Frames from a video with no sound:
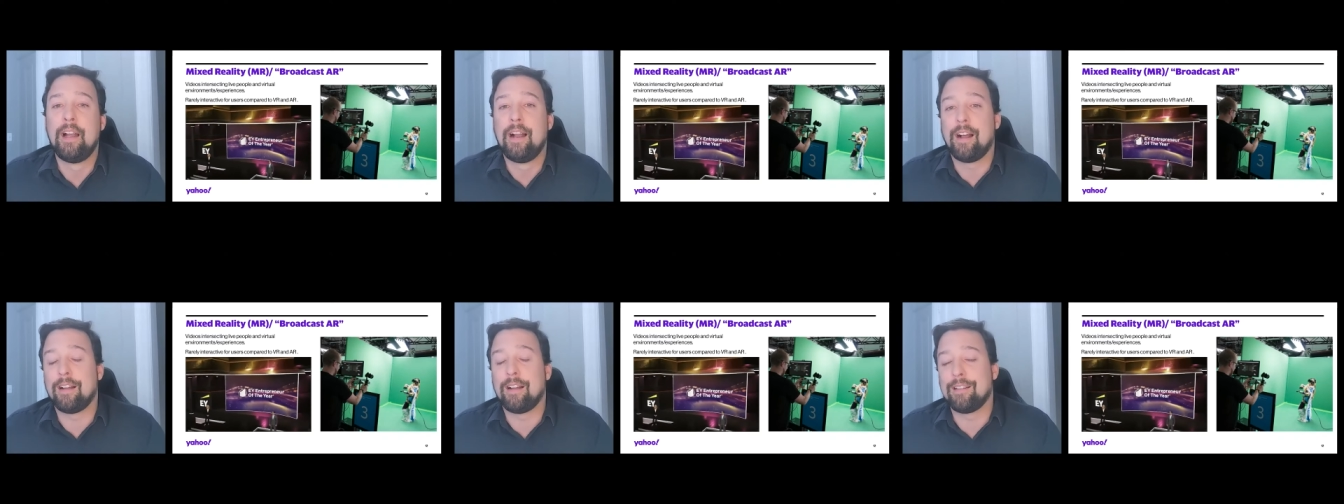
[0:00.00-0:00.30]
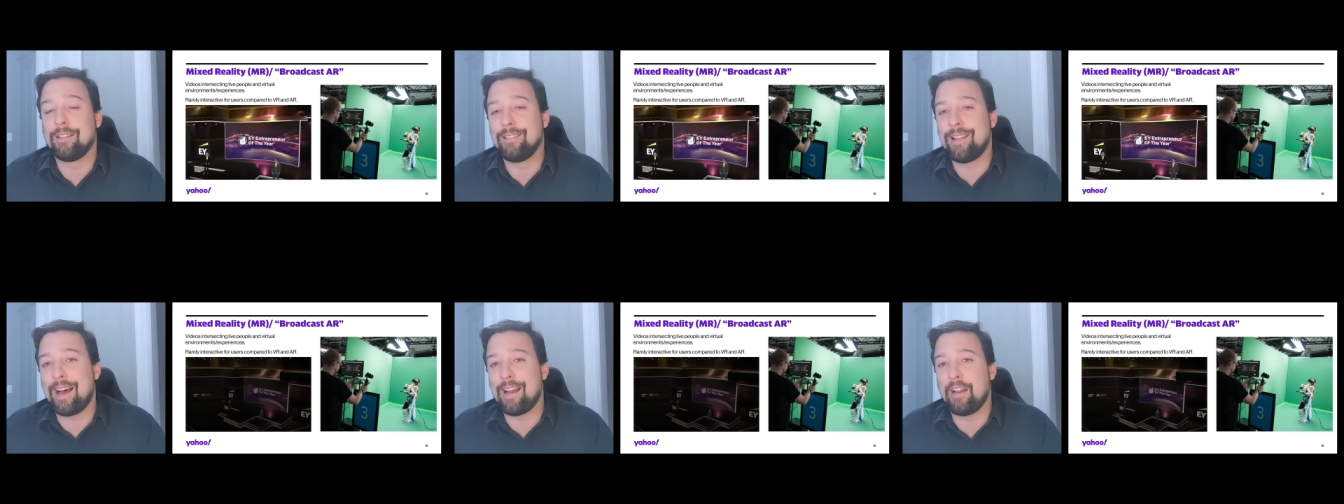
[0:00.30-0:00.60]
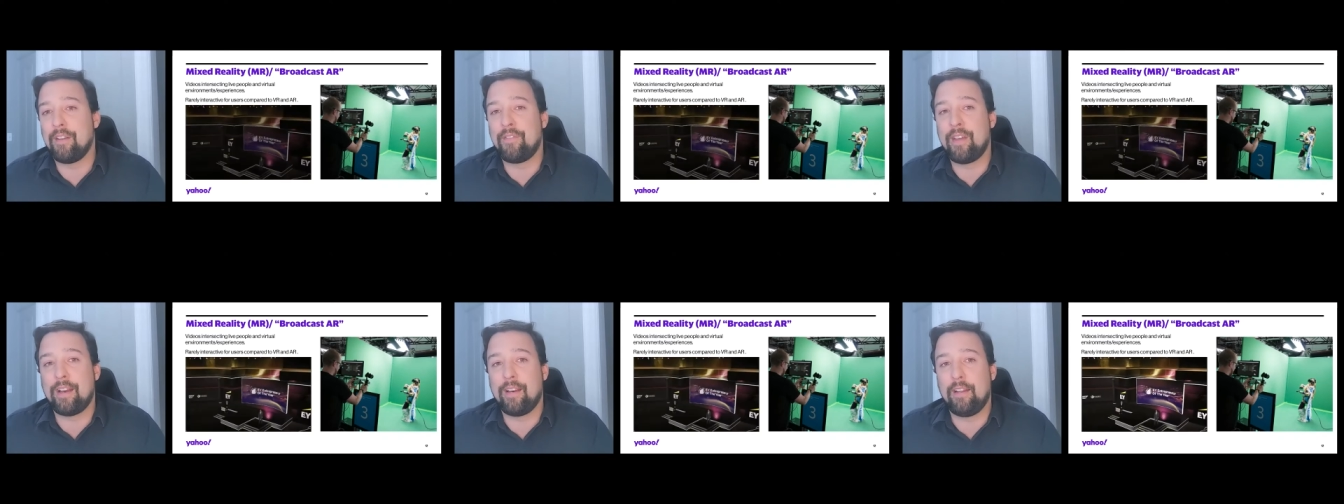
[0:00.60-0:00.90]
A lot of
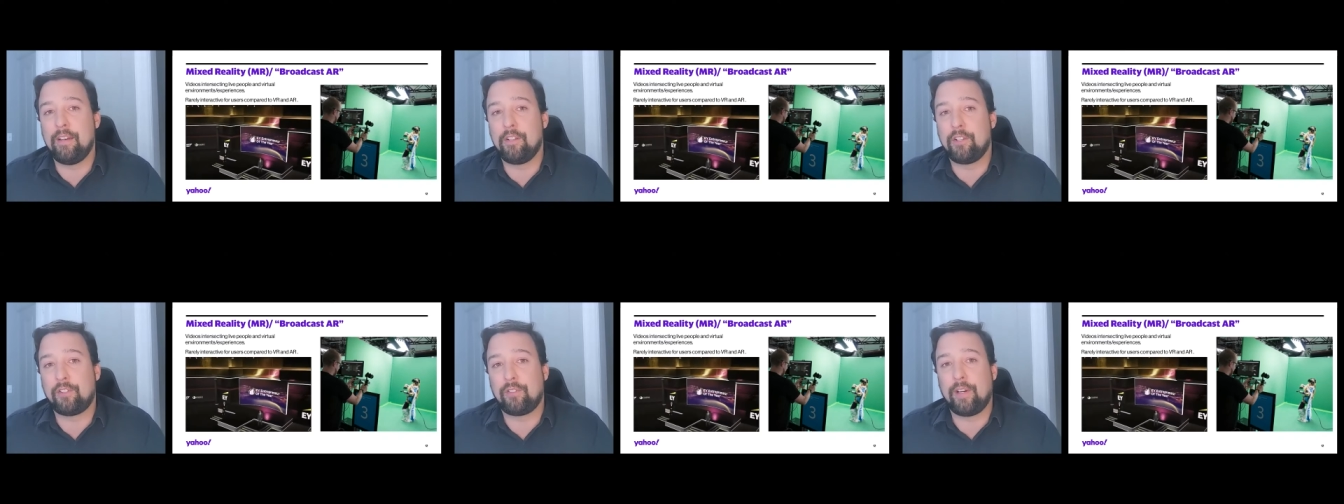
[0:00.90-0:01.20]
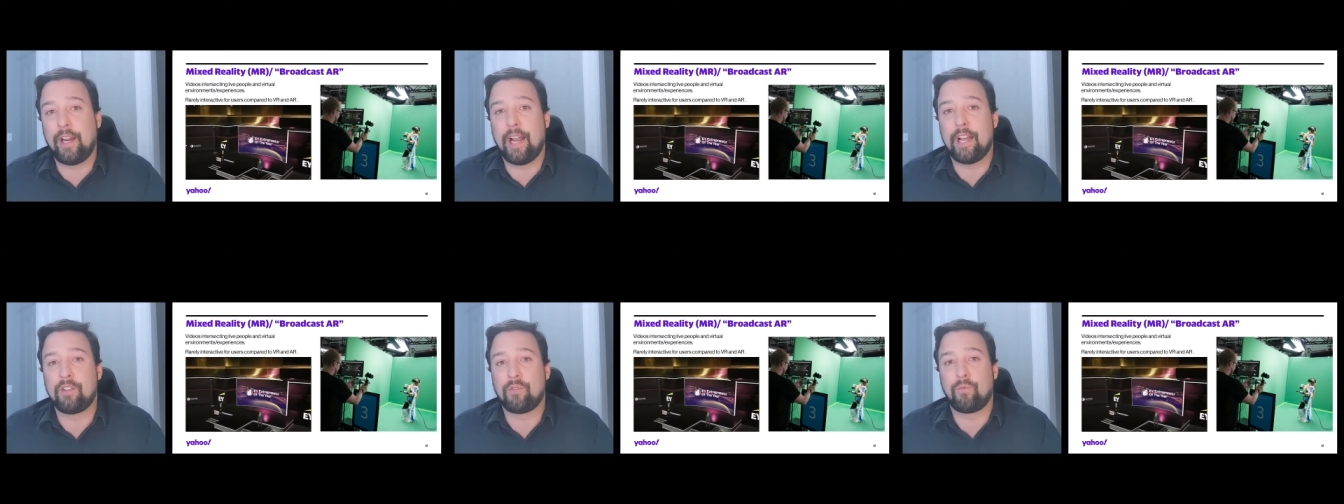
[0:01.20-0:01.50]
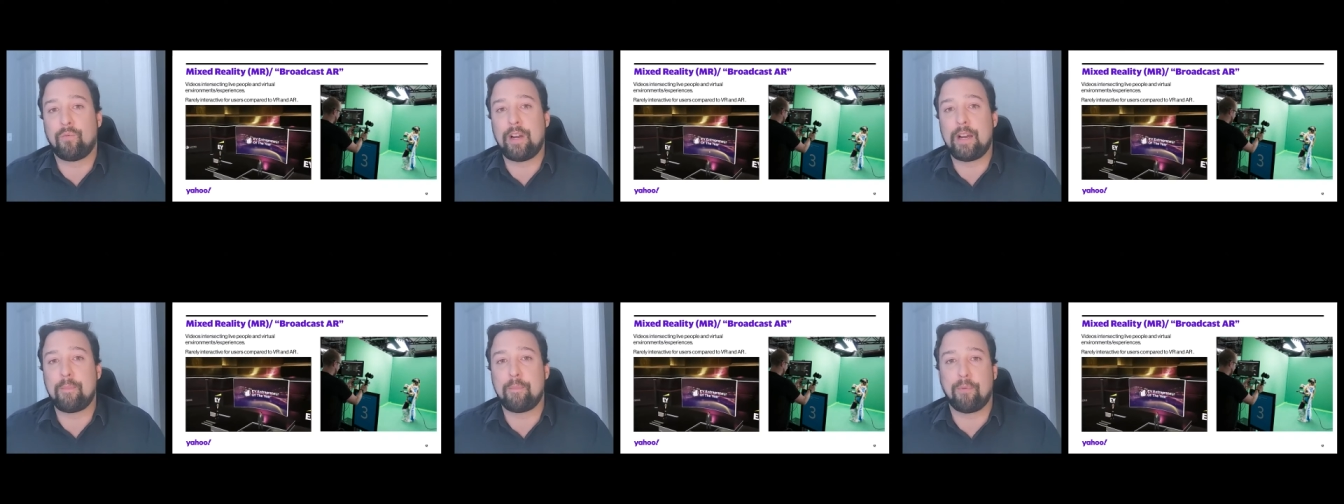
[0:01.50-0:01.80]
that industry has
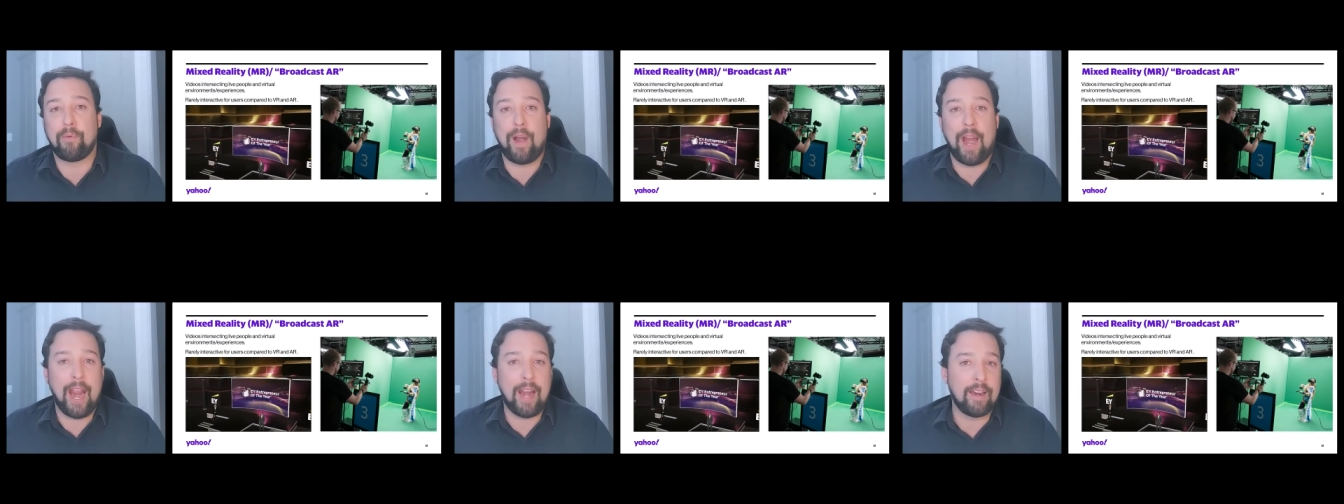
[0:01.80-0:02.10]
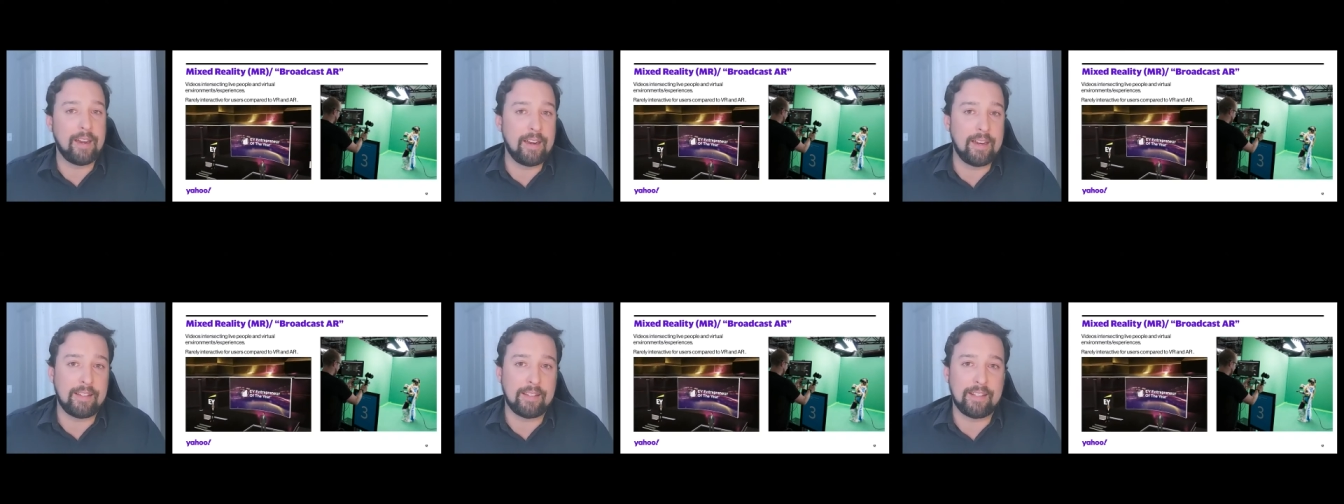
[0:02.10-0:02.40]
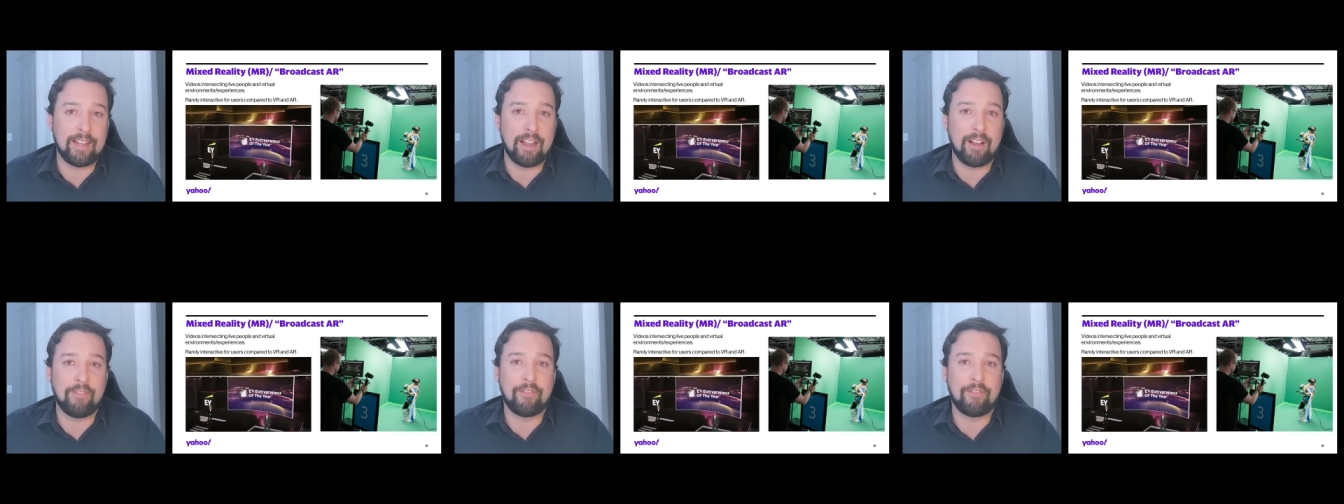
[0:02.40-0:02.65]
rebranded itself